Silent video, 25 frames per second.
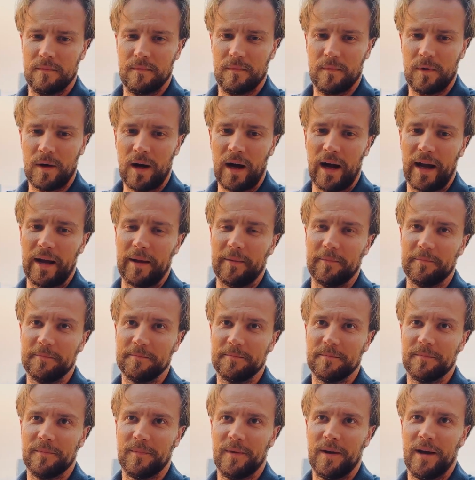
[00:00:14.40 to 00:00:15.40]
Hi,
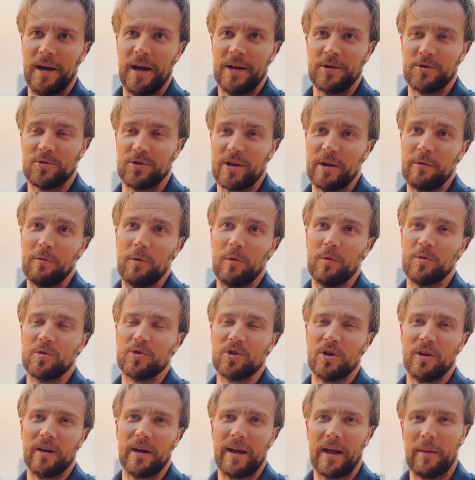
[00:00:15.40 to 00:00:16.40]
today we will
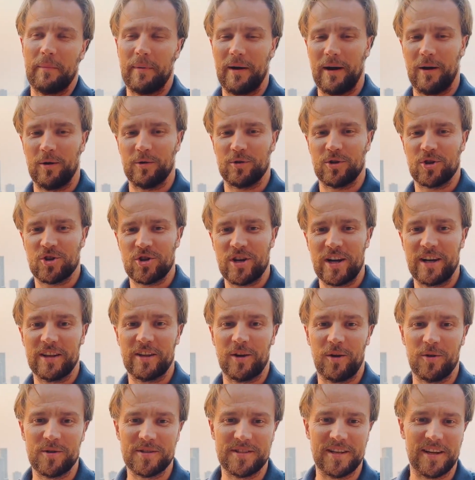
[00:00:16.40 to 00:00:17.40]
talk about shared
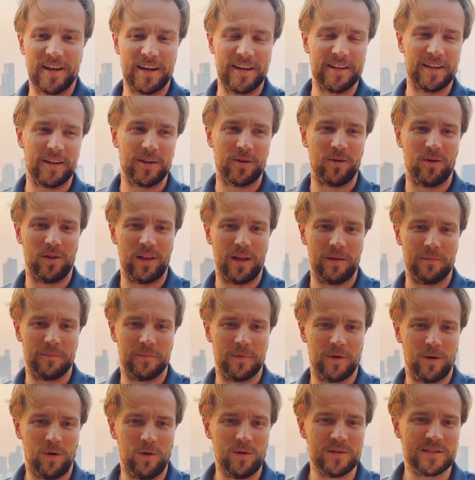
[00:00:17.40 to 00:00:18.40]
hosting in Angola.
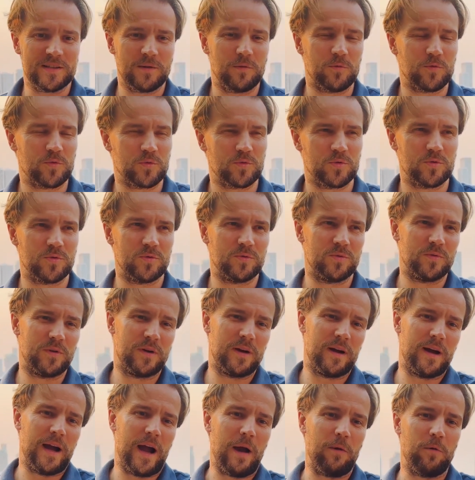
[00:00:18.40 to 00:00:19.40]
Also,
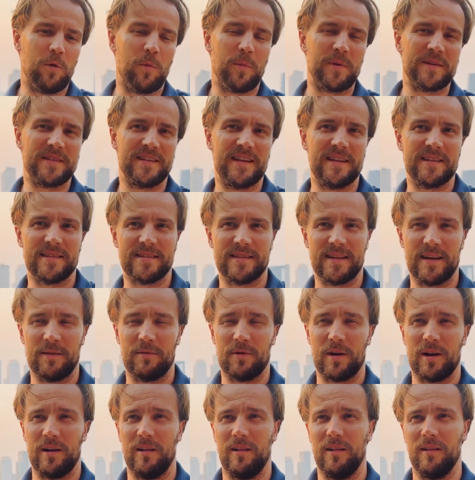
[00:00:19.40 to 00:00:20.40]
I will present
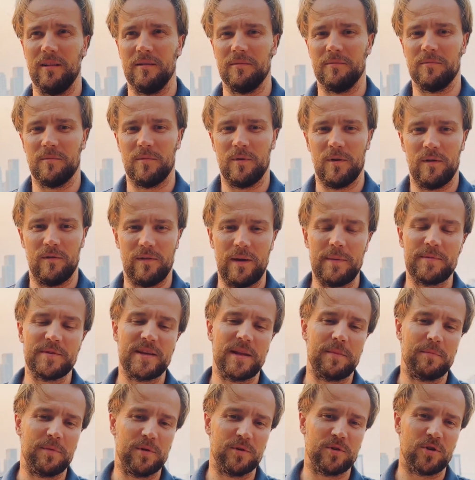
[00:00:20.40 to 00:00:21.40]
several
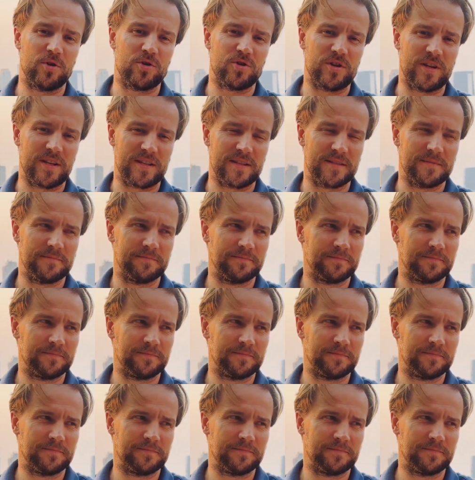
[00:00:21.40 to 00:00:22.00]
website builder tricks.